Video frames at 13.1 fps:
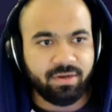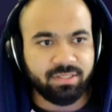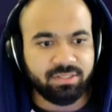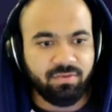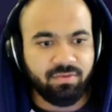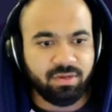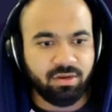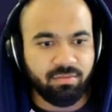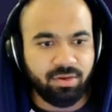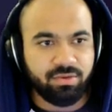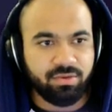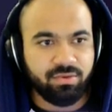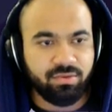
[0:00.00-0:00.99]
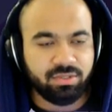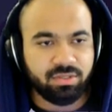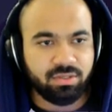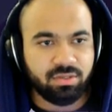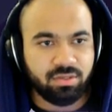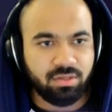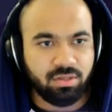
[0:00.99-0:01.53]
Fuck is over here, my dudes.
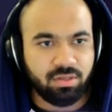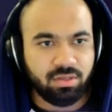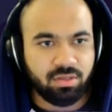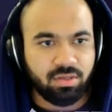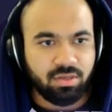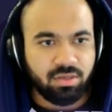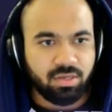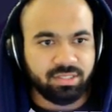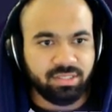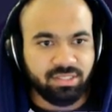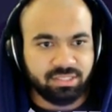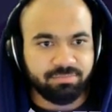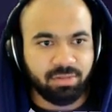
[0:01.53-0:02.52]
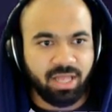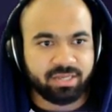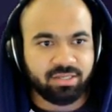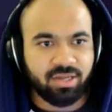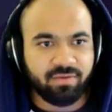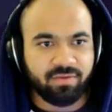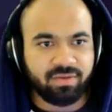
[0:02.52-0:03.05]
Cause this is
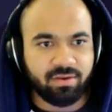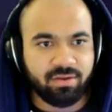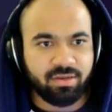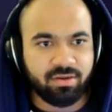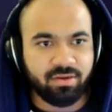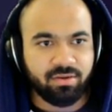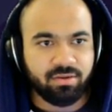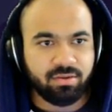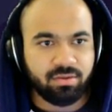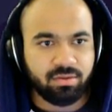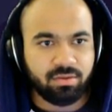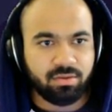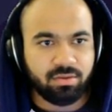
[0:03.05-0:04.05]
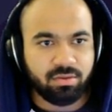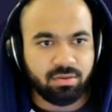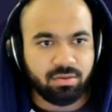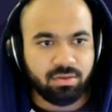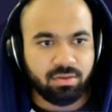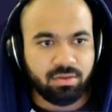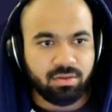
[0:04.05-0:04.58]
blocked off down here.
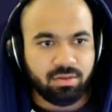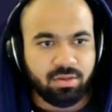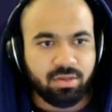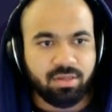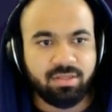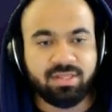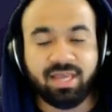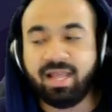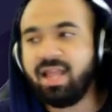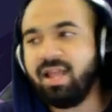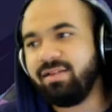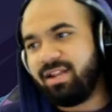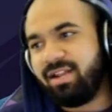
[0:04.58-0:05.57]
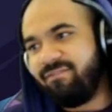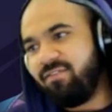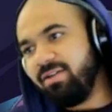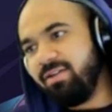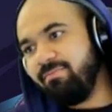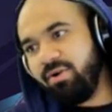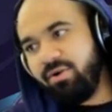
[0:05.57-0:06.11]
That ain't got a
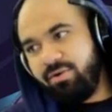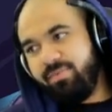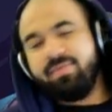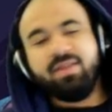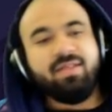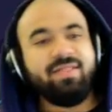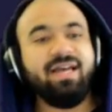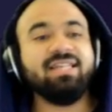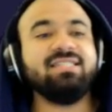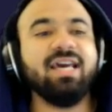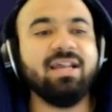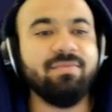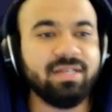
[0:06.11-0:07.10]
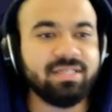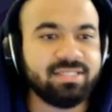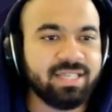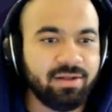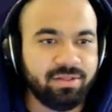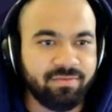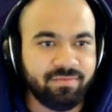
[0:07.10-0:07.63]
fucking pearl. That's the item that
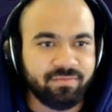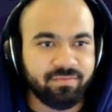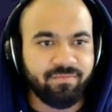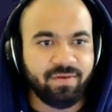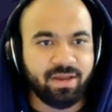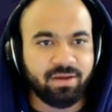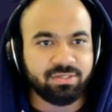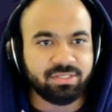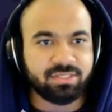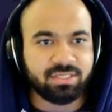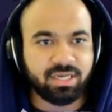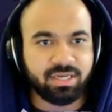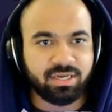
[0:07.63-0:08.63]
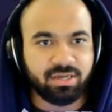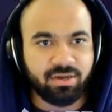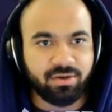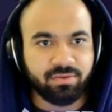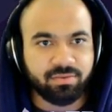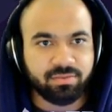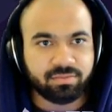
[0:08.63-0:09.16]
Stoutland found just a second
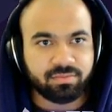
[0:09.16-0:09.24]
ago.